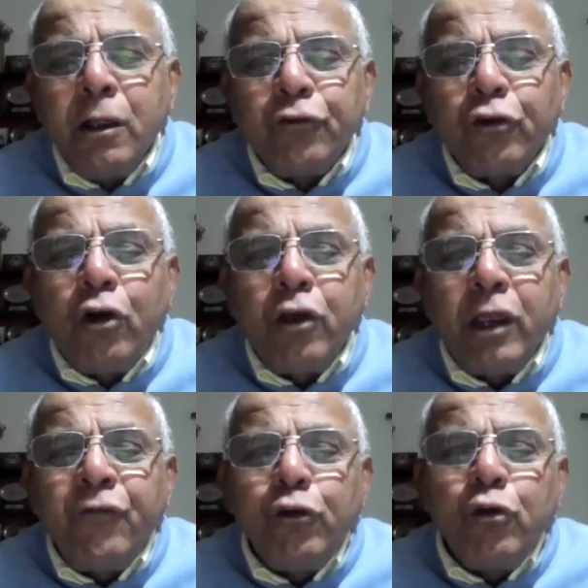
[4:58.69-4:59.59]
So
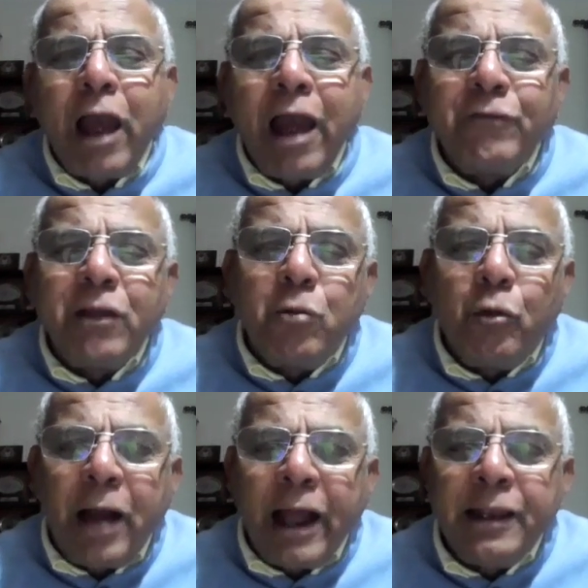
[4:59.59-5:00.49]
if you have the
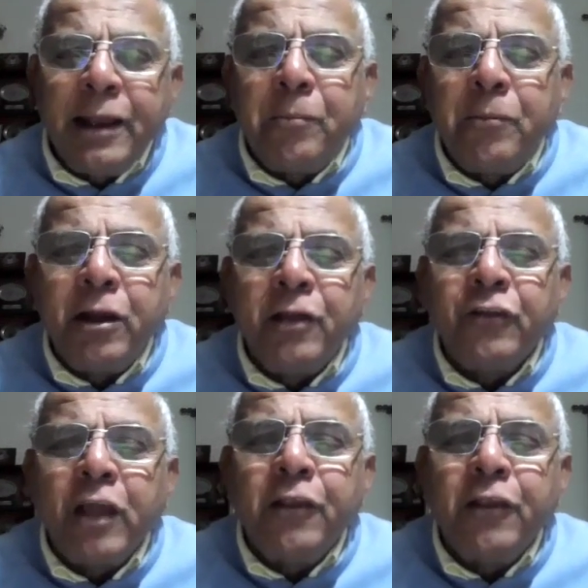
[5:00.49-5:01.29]
mobile numbers,